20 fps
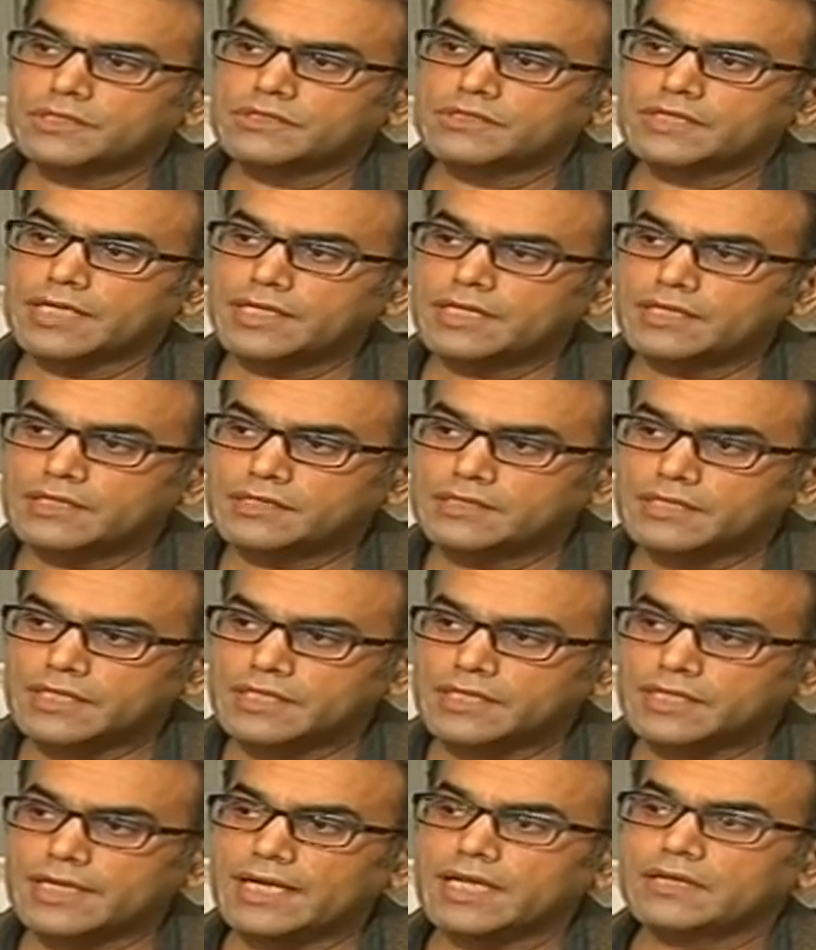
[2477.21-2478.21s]

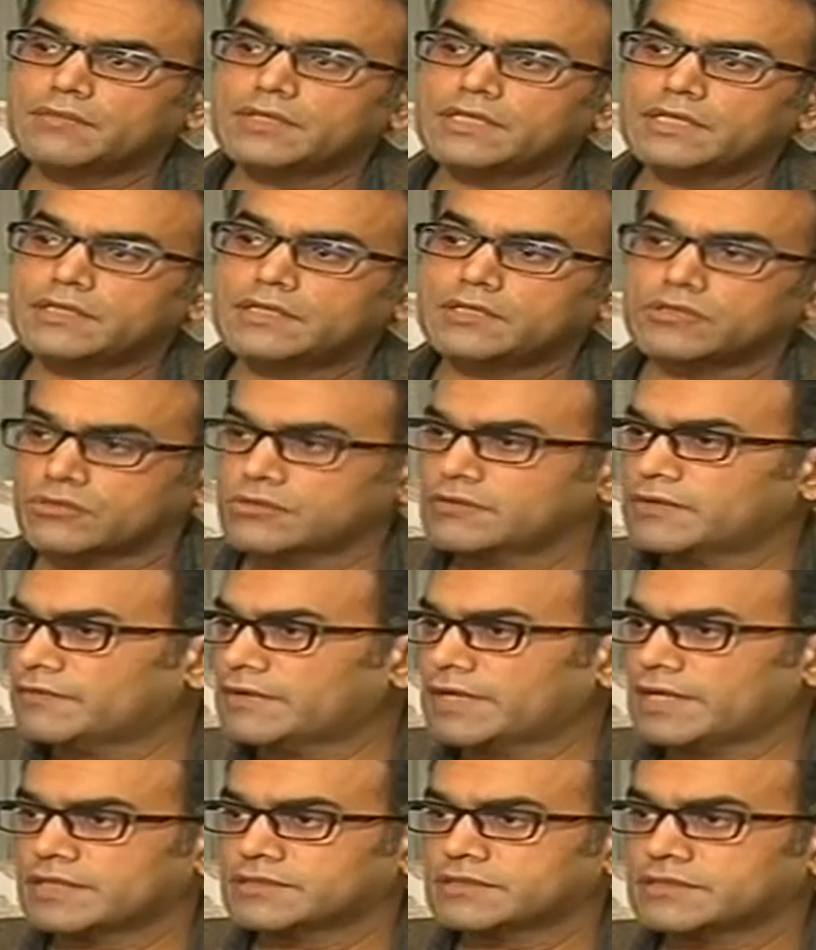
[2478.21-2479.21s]
There can be,
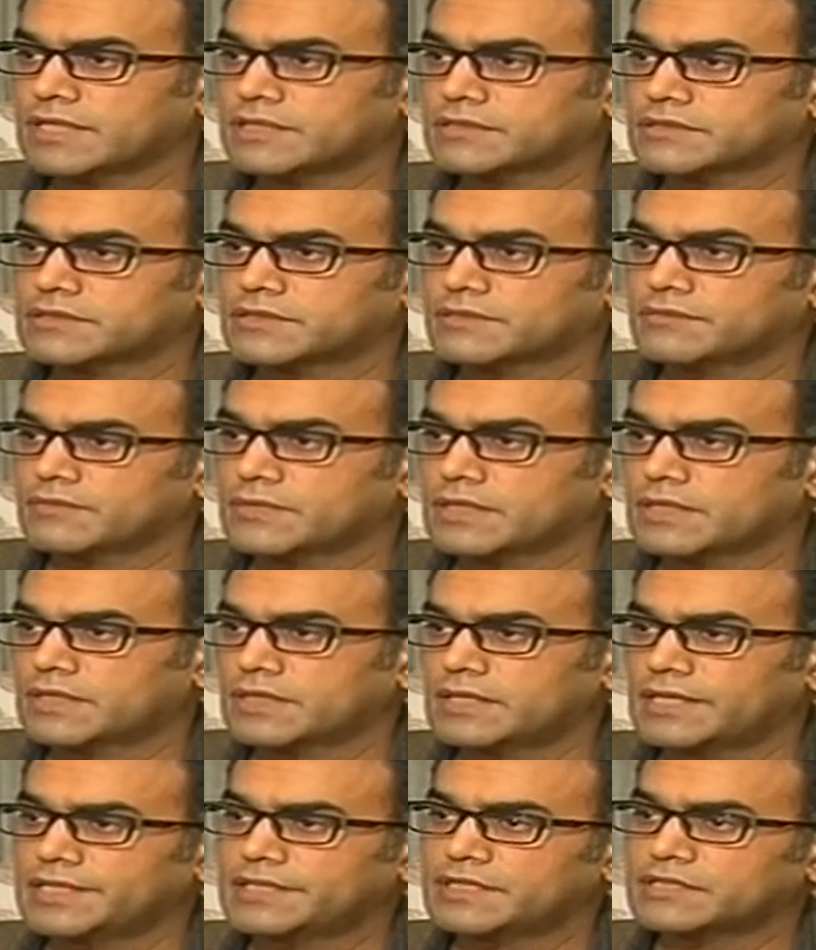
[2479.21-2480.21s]
as the
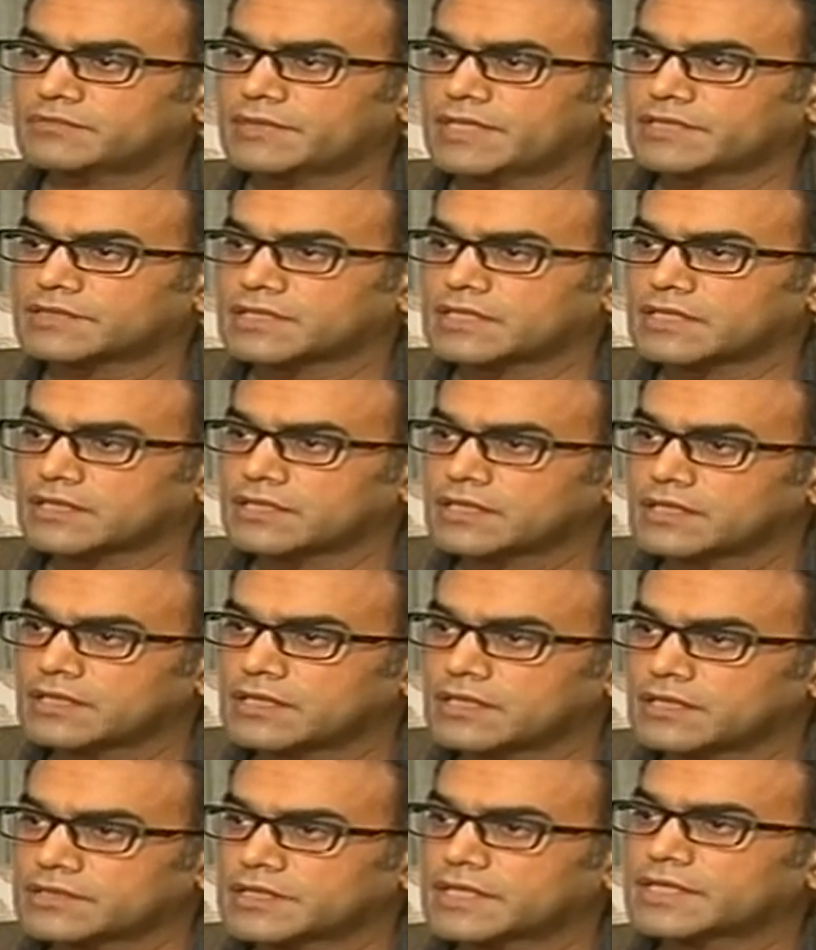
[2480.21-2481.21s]
lady is mentioning,
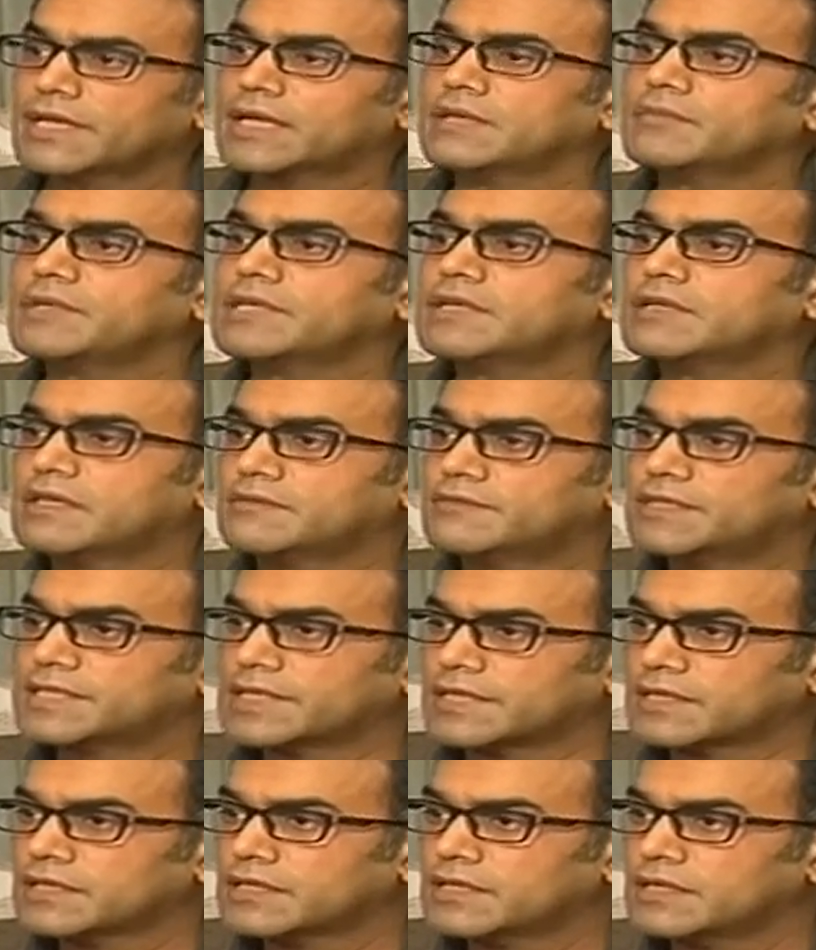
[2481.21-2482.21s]
there can be a give and
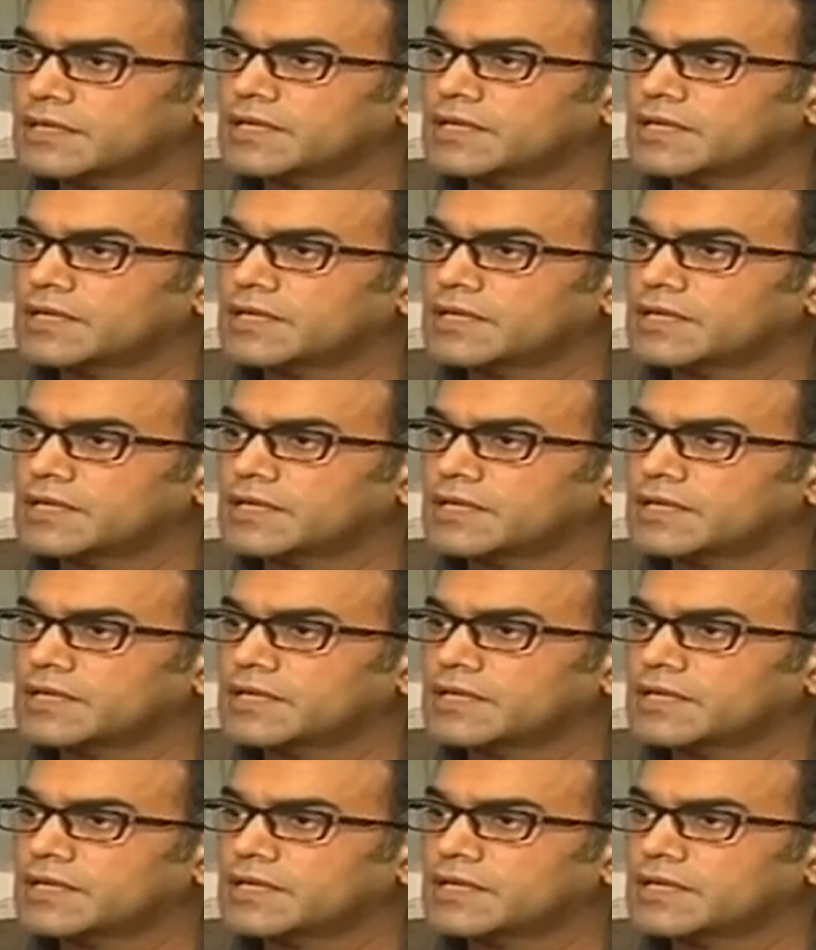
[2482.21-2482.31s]
take.